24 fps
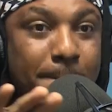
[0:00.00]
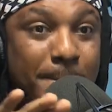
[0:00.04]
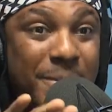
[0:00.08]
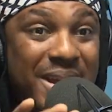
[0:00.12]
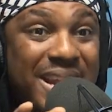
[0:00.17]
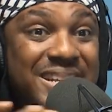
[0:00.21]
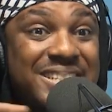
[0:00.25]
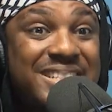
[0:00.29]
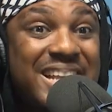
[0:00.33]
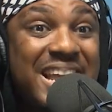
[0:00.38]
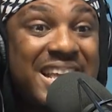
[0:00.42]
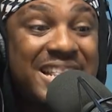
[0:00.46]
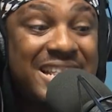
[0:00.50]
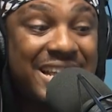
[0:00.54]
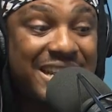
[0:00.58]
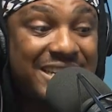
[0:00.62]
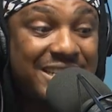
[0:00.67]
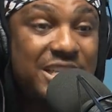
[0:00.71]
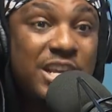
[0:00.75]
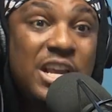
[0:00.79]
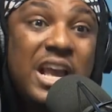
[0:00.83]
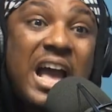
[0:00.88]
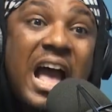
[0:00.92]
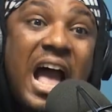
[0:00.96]
But aside
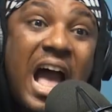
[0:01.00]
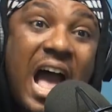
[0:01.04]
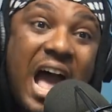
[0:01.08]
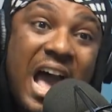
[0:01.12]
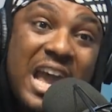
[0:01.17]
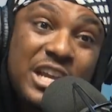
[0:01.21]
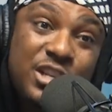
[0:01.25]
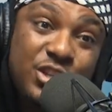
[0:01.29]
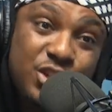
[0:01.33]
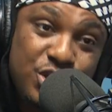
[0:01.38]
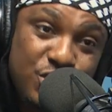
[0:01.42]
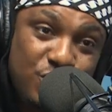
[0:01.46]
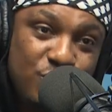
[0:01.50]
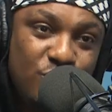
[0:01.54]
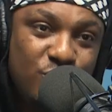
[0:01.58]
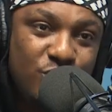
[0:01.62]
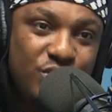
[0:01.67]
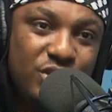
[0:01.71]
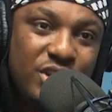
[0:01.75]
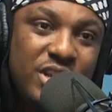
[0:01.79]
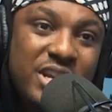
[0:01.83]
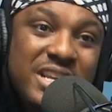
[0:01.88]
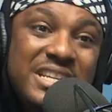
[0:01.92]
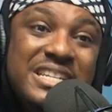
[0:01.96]
that,
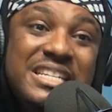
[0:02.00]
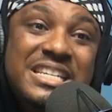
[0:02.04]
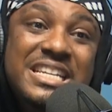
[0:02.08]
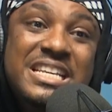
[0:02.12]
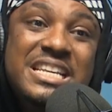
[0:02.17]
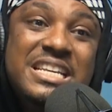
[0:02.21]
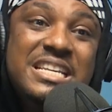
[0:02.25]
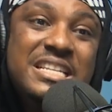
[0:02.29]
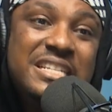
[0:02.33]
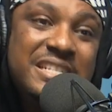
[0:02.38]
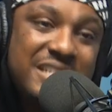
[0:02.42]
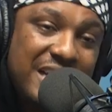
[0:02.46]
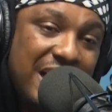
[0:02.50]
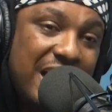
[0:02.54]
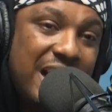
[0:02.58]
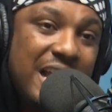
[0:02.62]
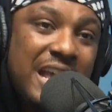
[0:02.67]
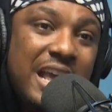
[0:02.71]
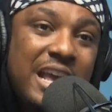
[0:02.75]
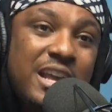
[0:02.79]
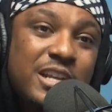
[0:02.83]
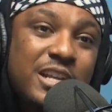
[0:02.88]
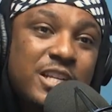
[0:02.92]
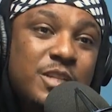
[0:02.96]
iTunes, Deezer,
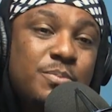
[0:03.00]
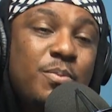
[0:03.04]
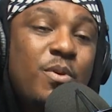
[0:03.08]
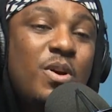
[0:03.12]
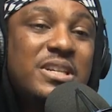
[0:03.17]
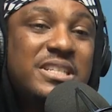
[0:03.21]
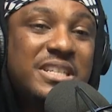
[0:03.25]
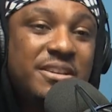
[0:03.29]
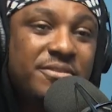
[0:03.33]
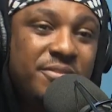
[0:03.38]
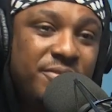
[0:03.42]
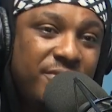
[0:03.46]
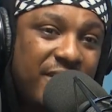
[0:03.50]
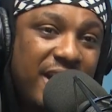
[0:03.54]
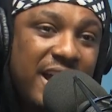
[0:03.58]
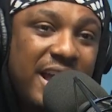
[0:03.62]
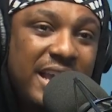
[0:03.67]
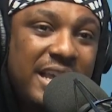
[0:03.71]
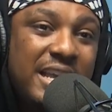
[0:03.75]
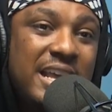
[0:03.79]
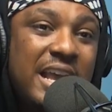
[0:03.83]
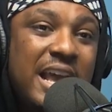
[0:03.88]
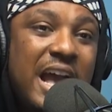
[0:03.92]
Spotify,